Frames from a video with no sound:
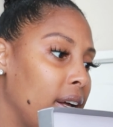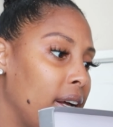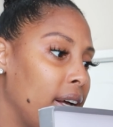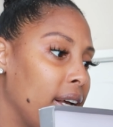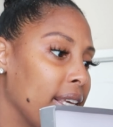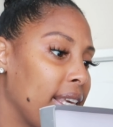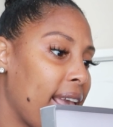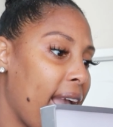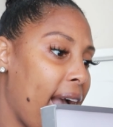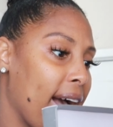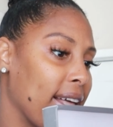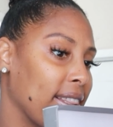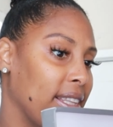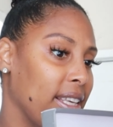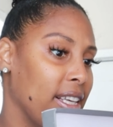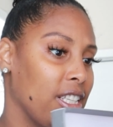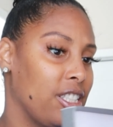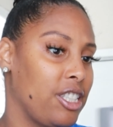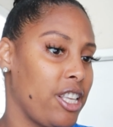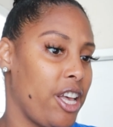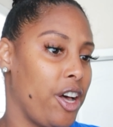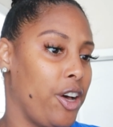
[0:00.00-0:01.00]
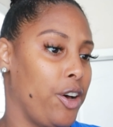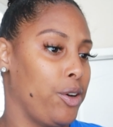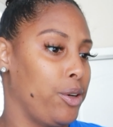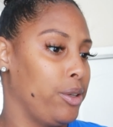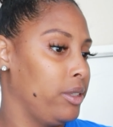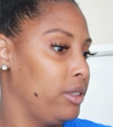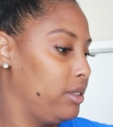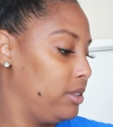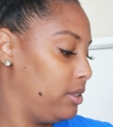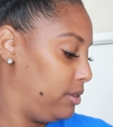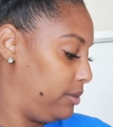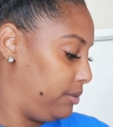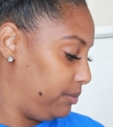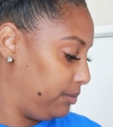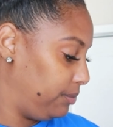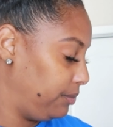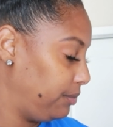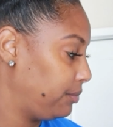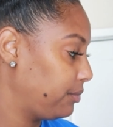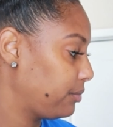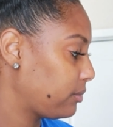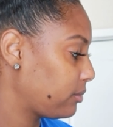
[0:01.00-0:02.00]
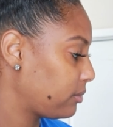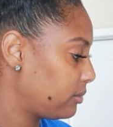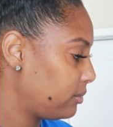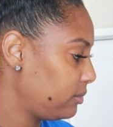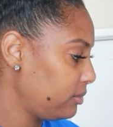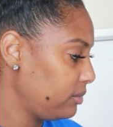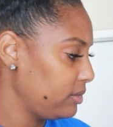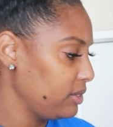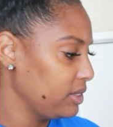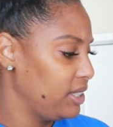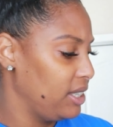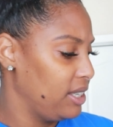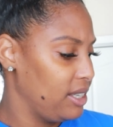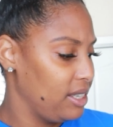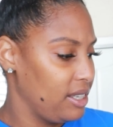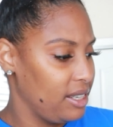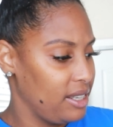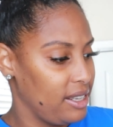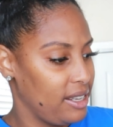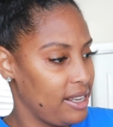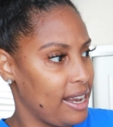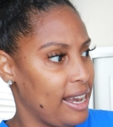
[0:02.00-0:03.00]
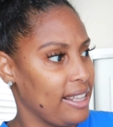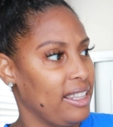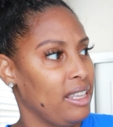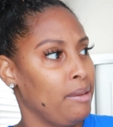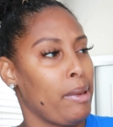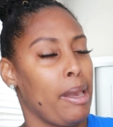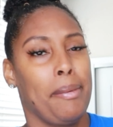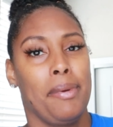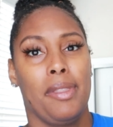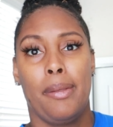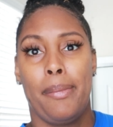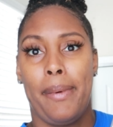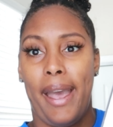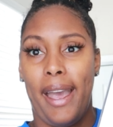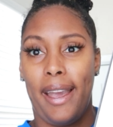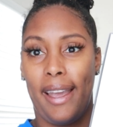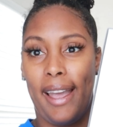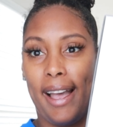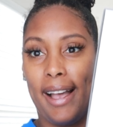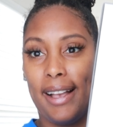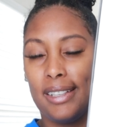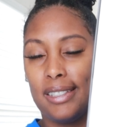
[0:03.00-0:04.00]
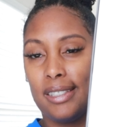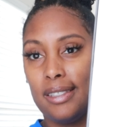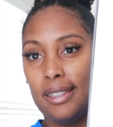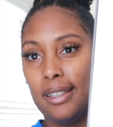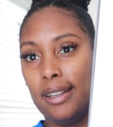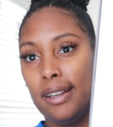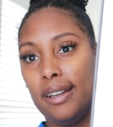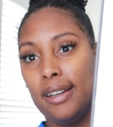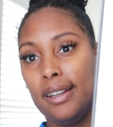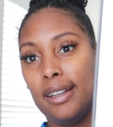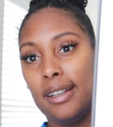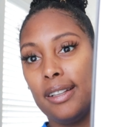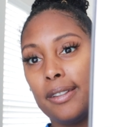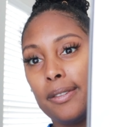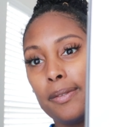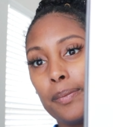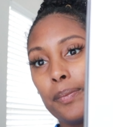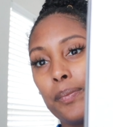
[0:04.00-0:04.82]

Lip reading: Yeah, I think so. I think maybe the back has the,